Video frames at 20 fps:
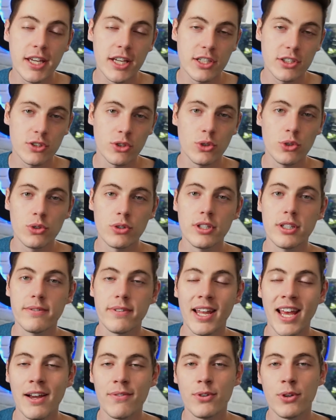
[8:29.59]
so you don't even
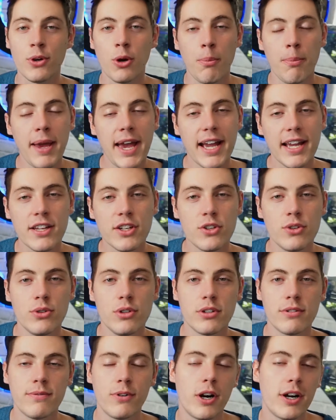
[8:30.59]
have to go back into
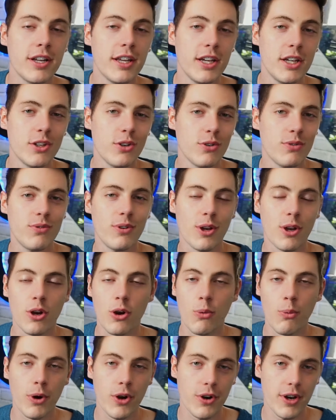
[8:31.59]
your VOD to figure
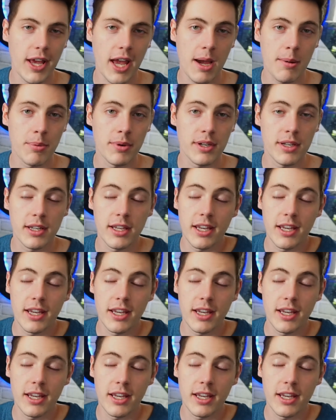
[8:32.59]
out where it happened.